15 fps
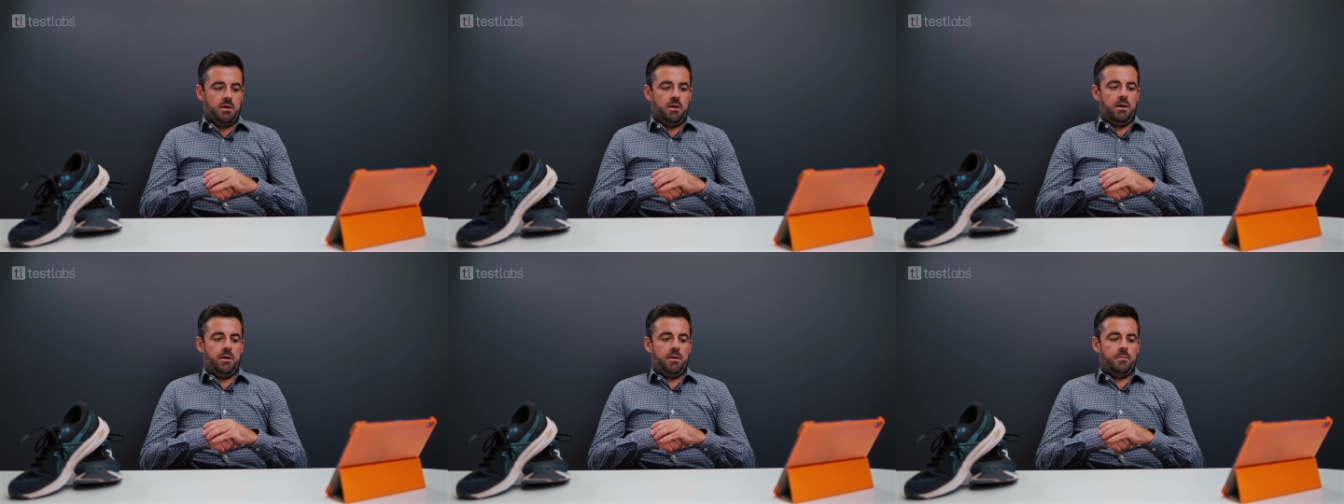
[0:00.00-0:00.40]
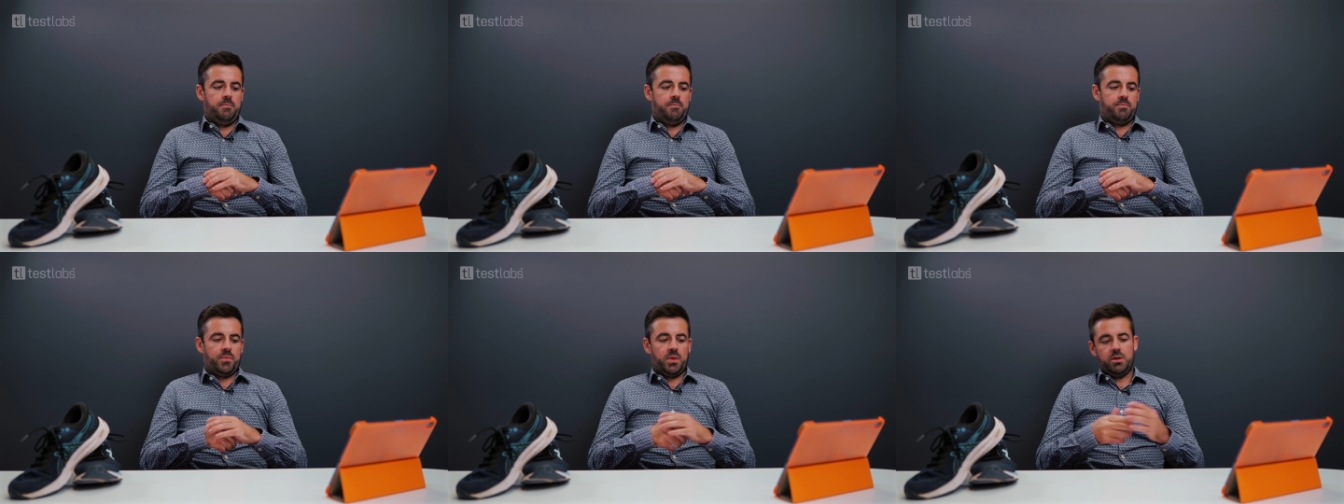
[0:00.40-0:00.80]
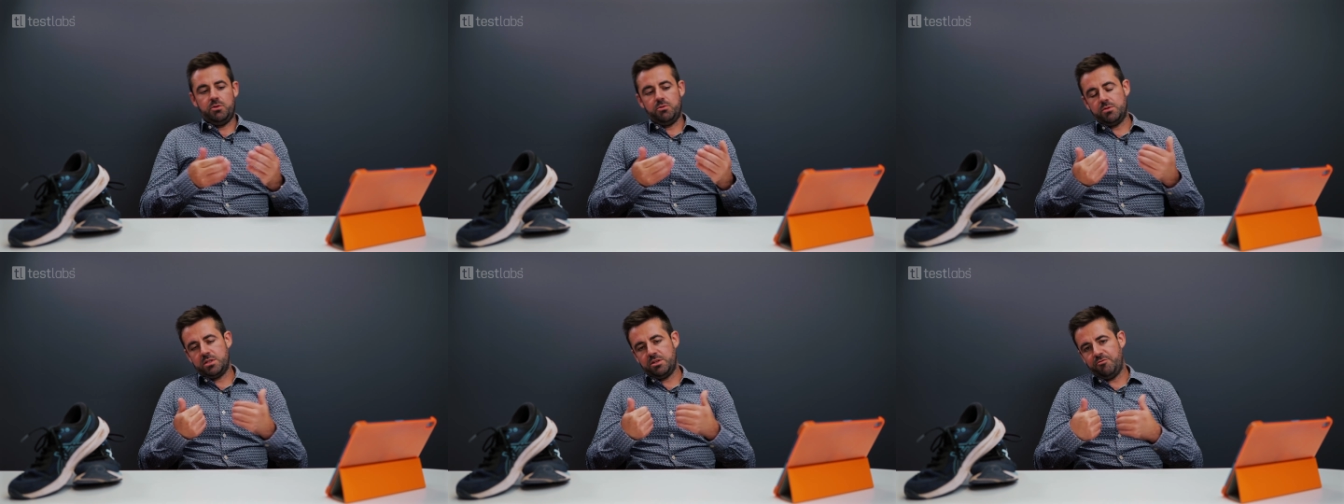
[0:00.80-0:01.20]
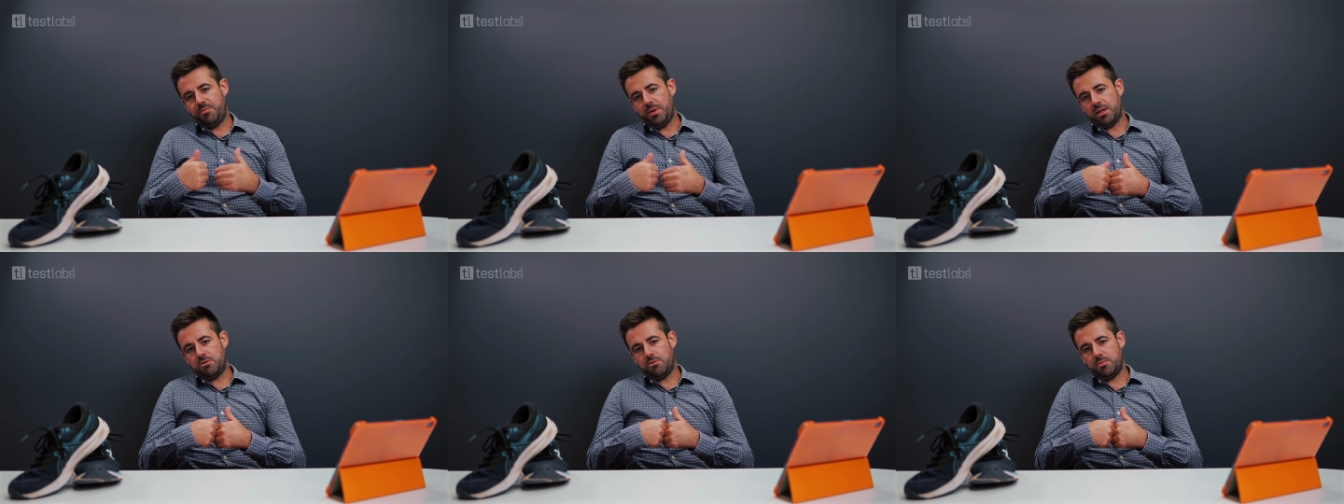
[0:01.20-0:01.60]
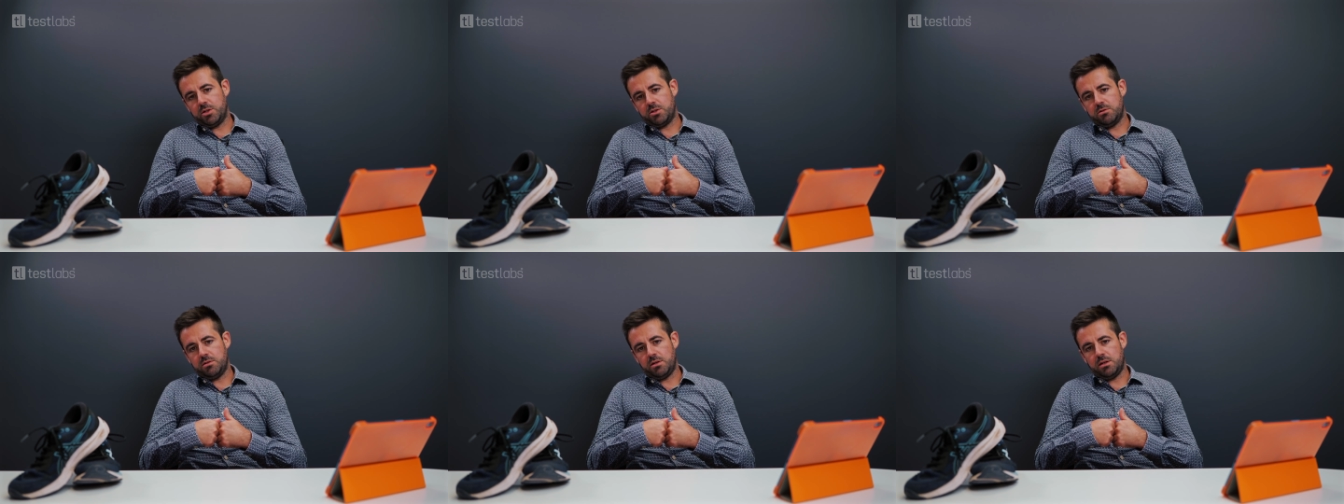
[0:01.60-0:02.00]
You receive back your
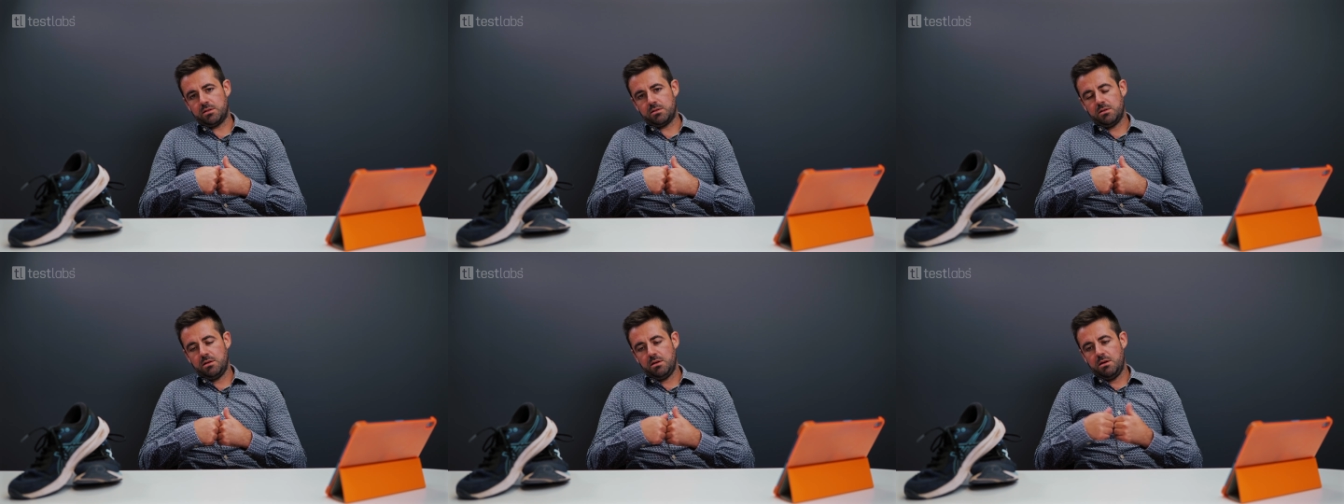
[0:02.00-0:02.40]
merchandise.